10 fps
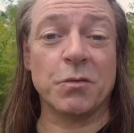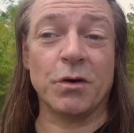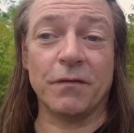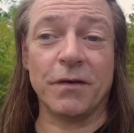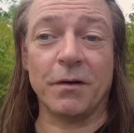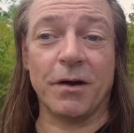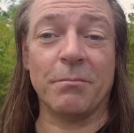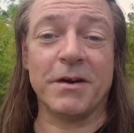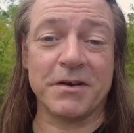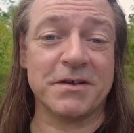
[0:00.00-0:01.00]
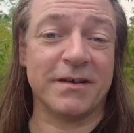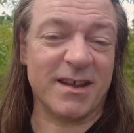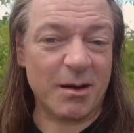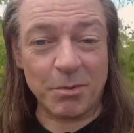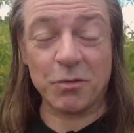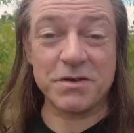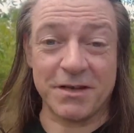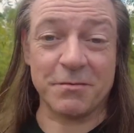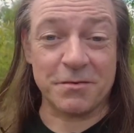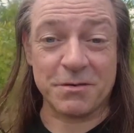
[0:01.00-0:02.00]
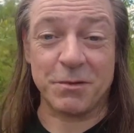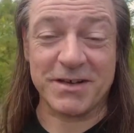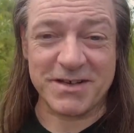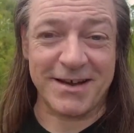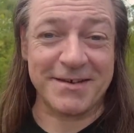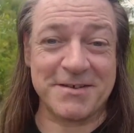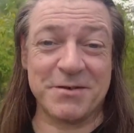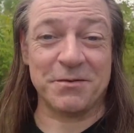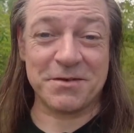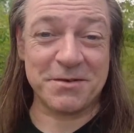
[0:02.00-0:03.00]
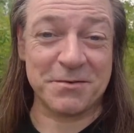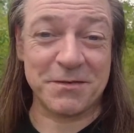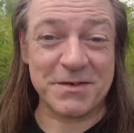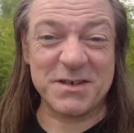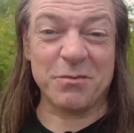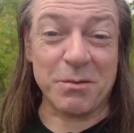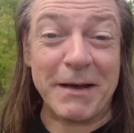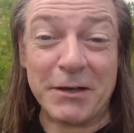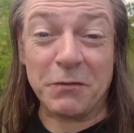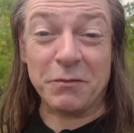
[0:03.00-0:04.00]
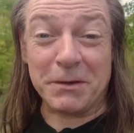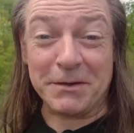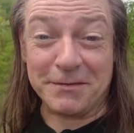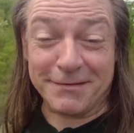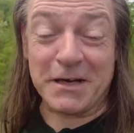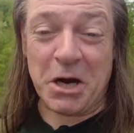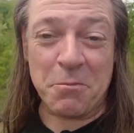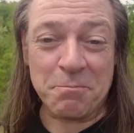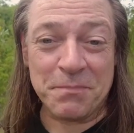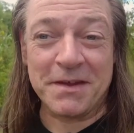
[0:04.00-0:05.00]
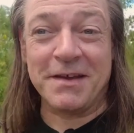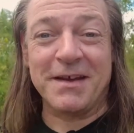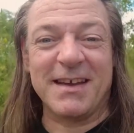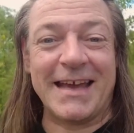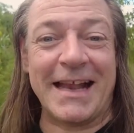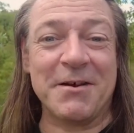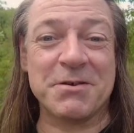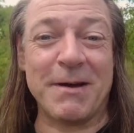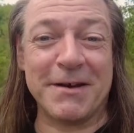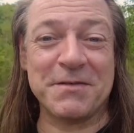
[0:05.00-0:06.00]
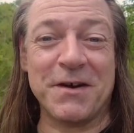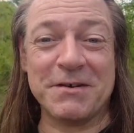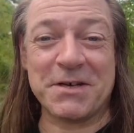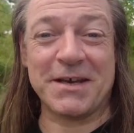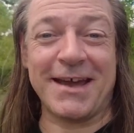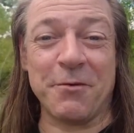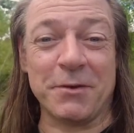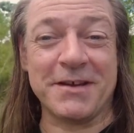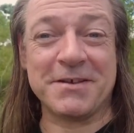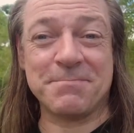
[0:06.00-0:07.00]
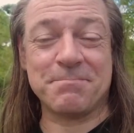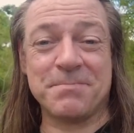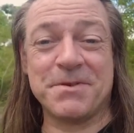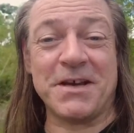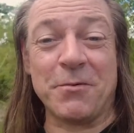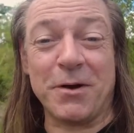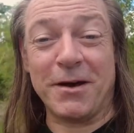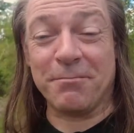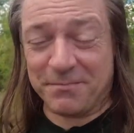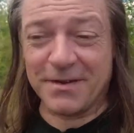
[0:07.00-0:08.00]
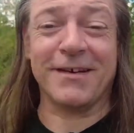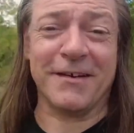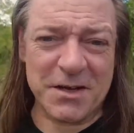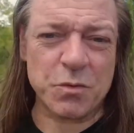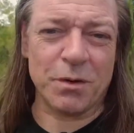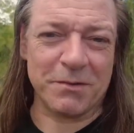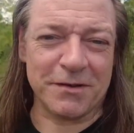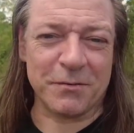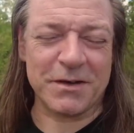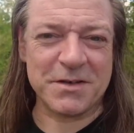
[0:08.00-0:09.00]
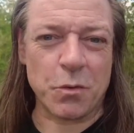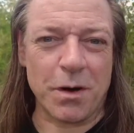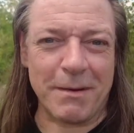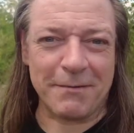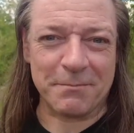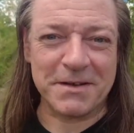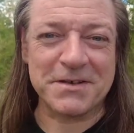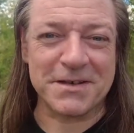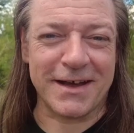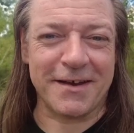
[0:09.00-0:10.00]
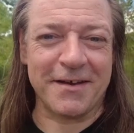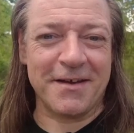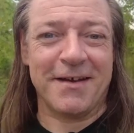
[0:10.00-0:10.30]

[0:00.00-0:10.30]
do I not feel like I'm personally there, but also as well as that, it's not on the menu for me, you know. Yellow's about as far as I get with this, so, you know, that's what I'm going to talk about today.